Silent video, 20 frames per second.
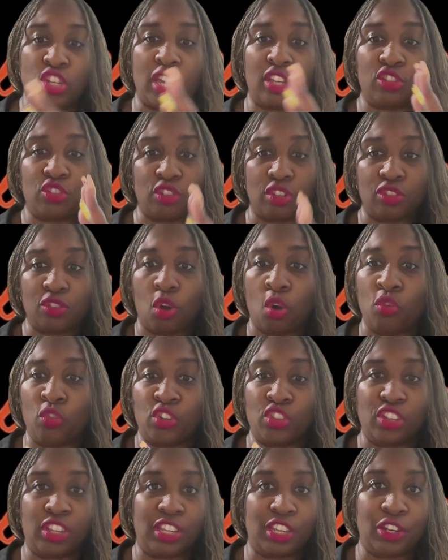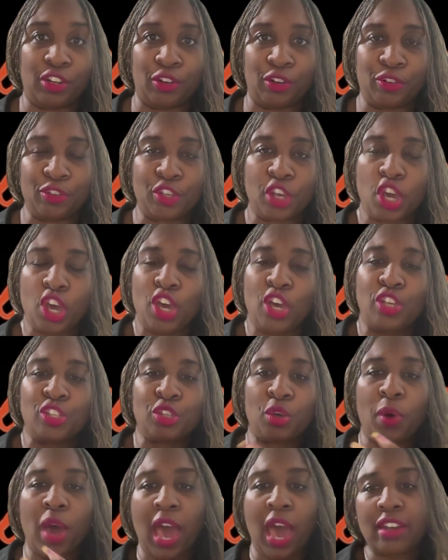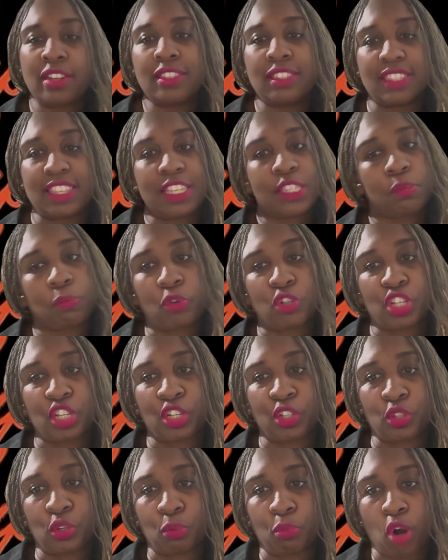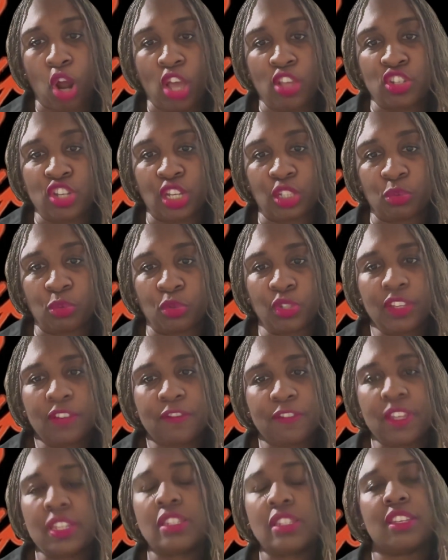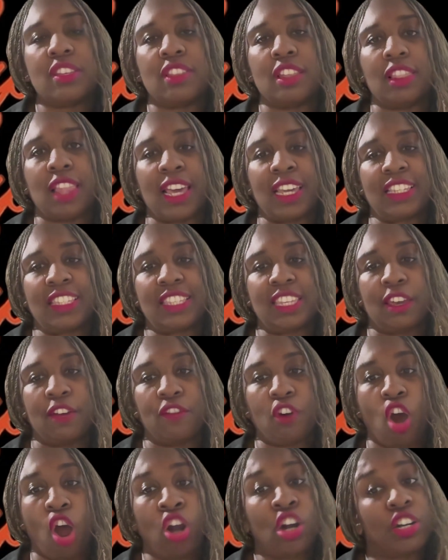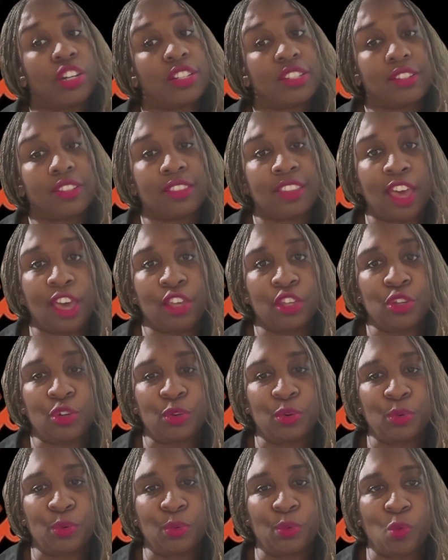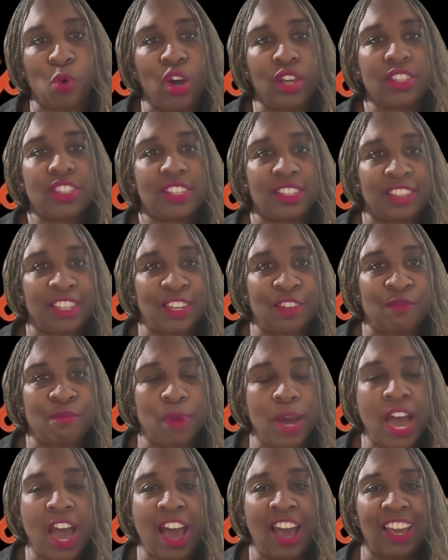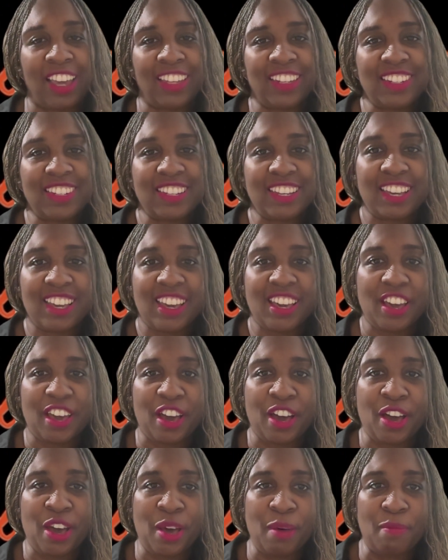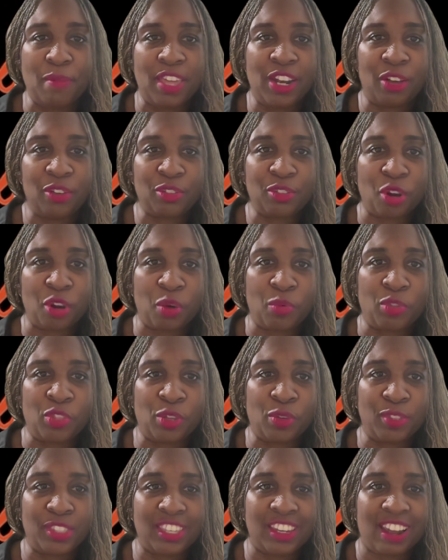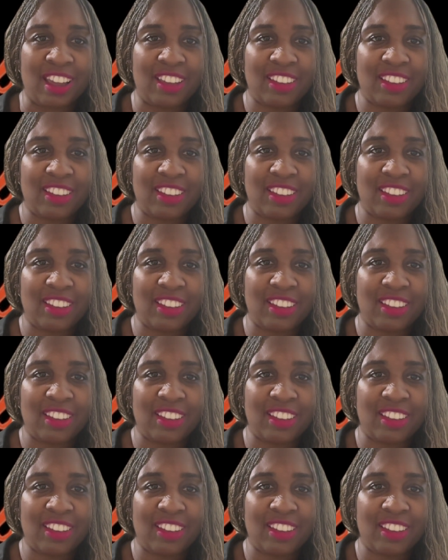projects just over the years. Mm-hmm. So how does this particular project really fit into the legacy of art that you want to leave behind? And I'll start with you,